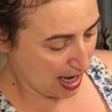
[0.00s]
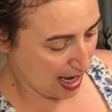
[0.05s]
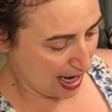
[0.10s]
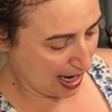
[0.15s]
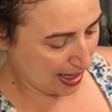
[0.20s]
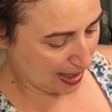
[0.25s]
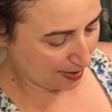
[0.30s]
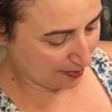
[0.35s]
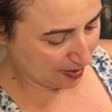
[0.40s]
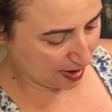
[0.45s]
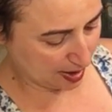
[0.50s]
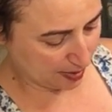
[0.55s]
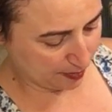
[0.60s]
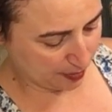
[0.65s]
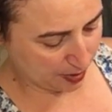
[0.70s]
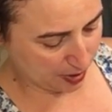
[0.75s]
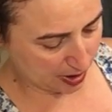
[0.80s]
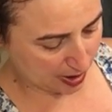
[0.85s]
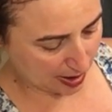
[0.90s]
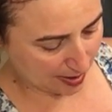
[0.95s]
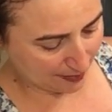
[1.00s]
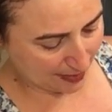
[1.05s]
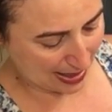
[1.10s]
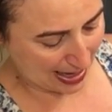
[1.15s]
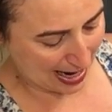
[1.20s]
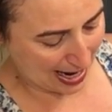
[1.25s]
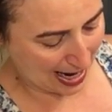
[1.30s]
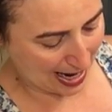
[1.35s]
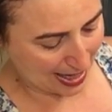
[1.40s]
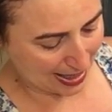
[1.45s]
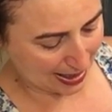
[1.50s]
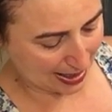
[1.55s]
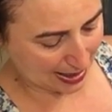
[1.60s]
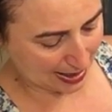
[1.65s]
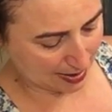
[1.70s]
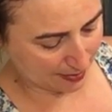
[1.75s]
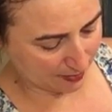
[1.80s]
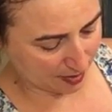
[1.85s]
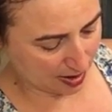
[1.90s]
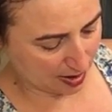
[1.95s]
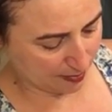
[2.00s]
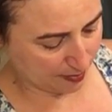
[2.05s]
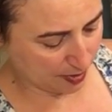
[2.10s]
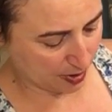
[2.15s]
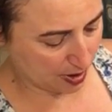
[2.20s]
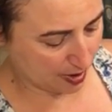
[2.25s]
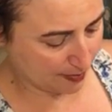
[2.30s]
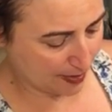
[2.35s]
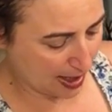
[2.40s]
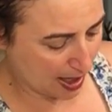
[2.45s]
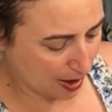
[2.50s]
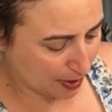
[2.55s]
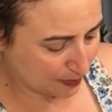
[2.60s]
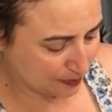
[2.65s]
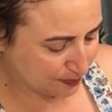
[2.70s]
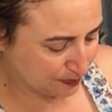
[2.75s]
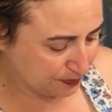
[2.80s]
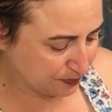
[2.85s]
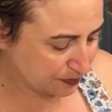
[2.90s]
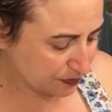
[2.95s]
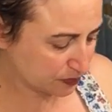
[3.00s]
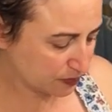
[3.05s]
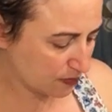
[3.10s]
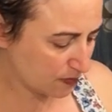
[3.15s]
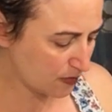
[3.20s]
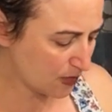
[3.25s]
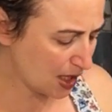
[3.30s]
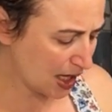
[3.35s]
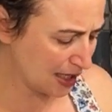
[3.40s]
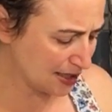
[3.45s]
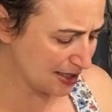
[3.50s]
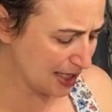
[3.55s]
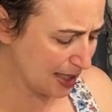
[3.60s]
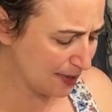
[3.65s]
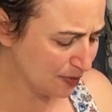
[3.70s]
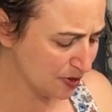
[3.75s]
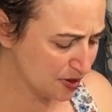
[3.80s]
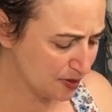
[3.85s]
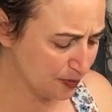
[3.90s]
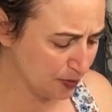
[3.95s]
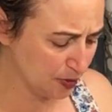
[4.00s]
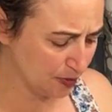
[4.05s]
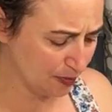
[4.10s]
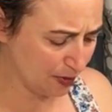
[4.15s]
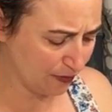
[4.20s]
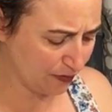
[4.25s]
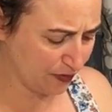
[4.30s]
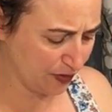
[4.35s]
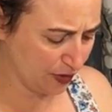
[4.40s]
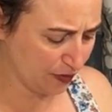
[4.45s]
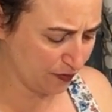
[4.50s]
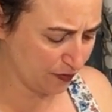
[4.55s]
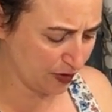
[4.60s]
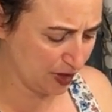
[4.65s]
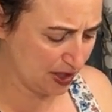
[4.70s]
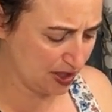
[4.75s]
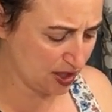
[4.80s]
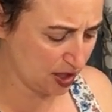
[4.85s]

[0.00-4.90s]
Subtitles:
And I'm going to eye it. I'm going to put about a tablespoon, but feel free